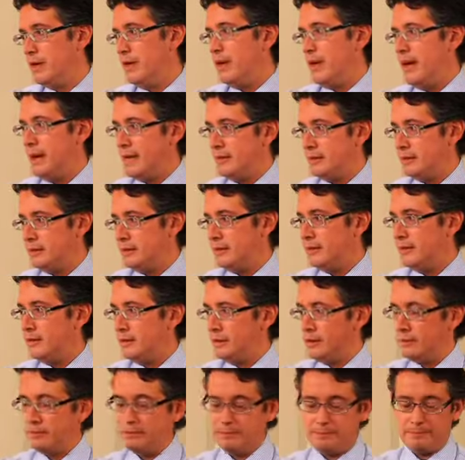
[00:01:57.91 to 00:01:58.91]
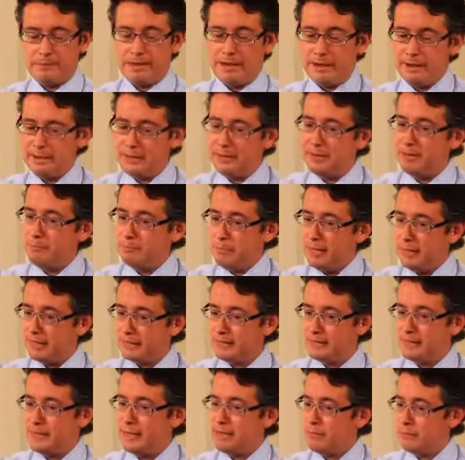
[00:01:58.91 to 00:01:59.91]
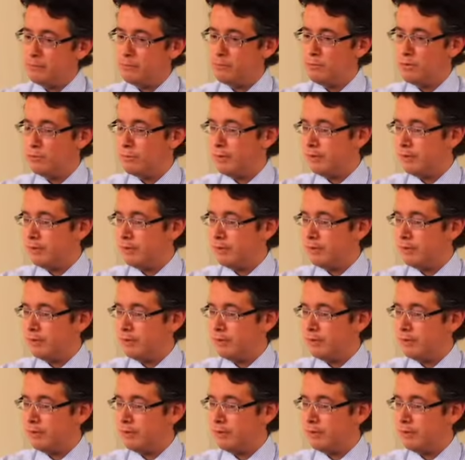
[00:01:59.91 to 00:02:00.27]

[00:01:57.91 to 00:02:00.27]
Has that, you know, and it picks out on what